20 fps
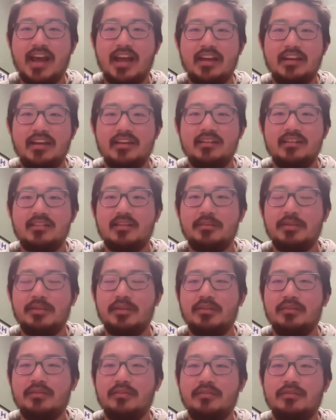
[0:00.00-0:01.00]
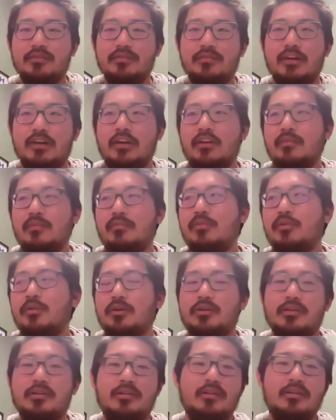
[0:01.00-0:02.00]
that is something very
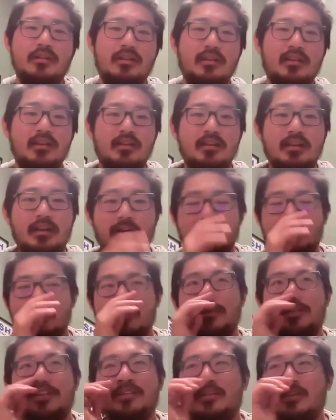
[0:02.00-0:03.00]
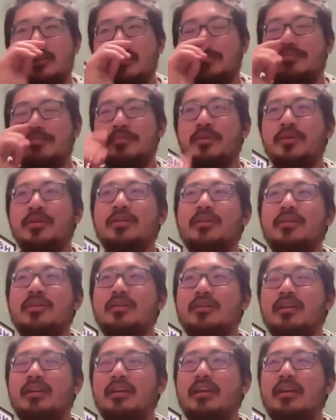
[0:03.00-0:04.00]
important. I was just reading like a
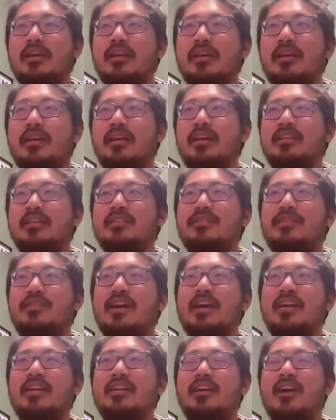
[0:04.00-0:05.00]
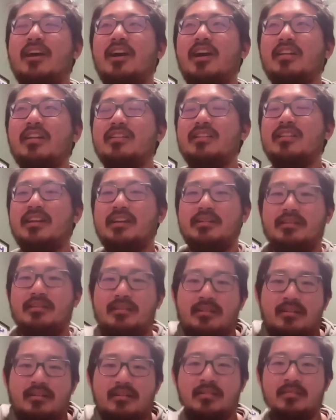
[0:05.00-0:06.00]
book, and it defined
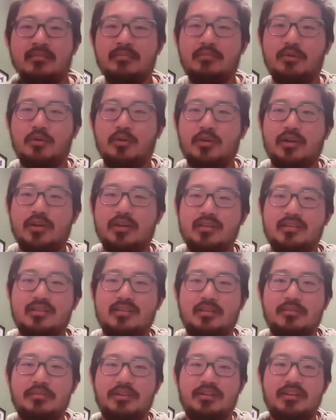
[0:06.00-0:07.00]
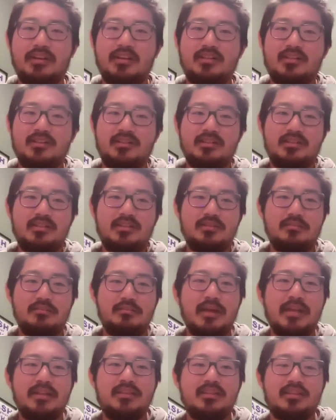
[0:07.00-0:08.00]
content more as something that just is
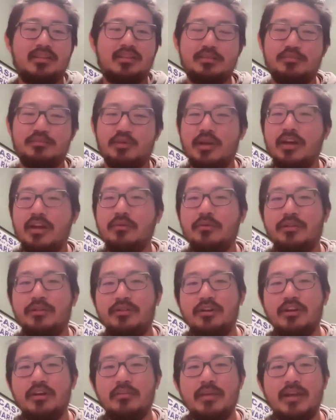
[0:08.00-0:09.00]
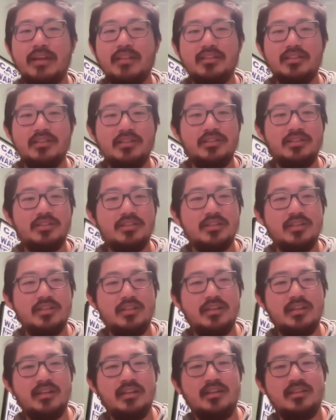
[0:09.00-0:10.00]
meant to spread with no message.
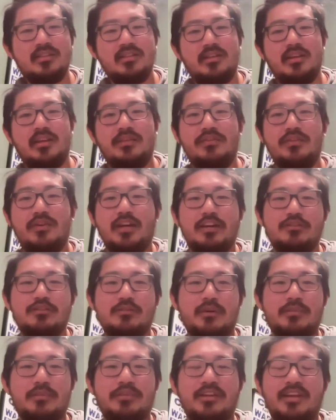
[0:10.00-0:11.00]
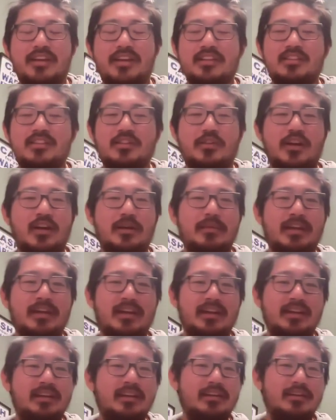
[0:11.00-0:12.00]
So like, if you guys remember the Instagram
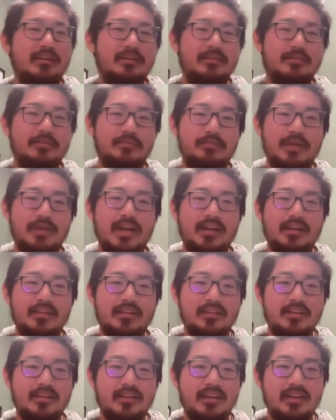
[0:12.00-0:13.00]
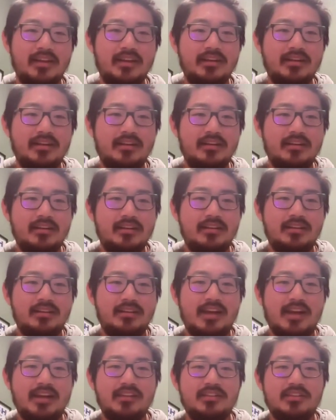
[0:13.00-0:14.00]
egg back in the day,
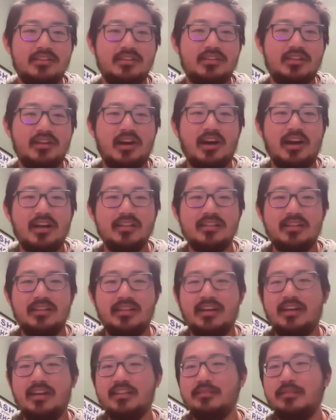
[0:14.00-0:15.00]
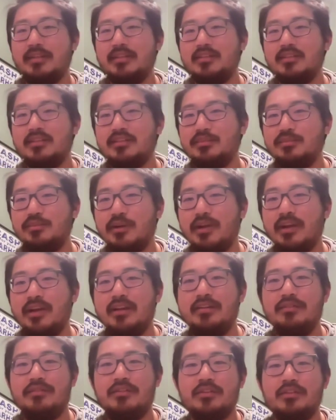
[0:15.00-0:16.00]
that is just content that is meant to
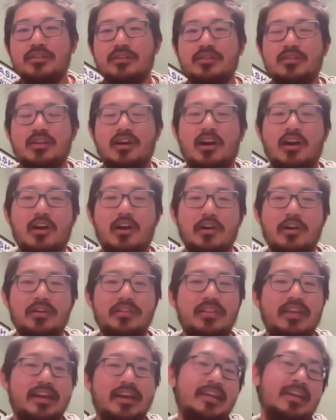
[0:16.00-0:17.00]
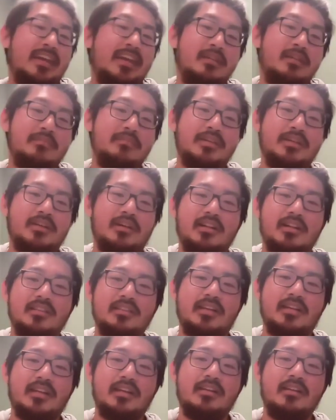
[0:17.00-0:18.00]
spread versus art that can be
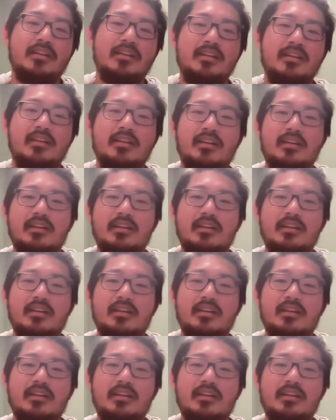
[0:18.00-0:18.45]
content,